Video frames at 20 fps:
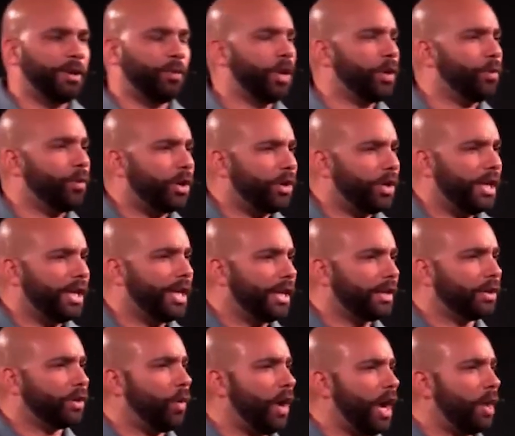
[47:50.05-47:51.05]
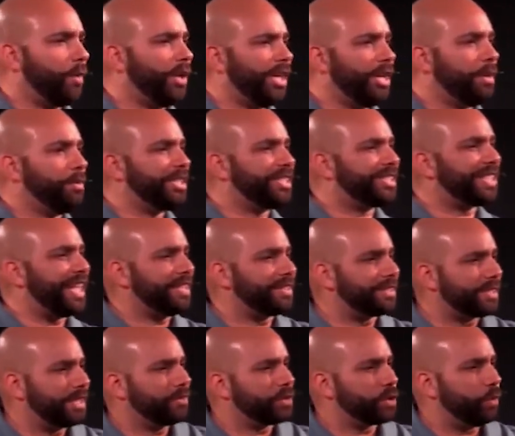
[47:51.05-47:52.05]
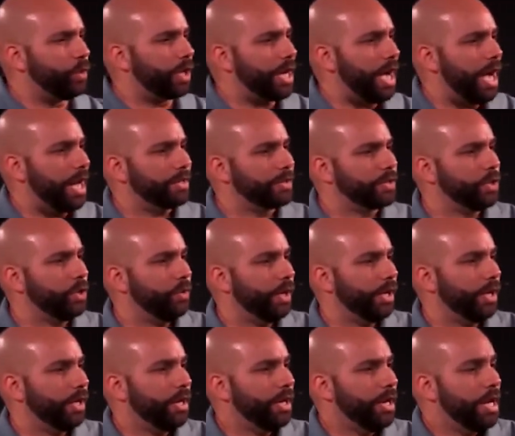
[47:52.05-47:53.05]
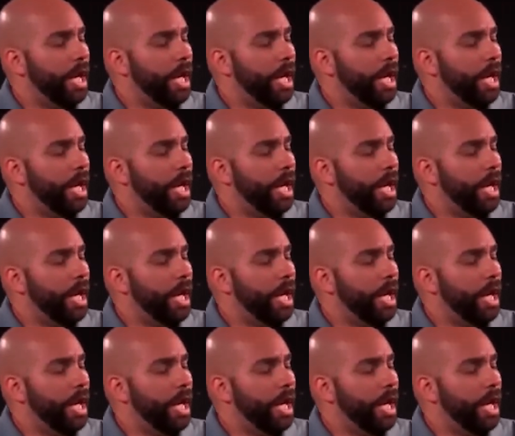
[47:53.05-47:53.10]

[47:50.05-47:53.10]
We don't need to get in the way. We need to be sensitive to what God is doing.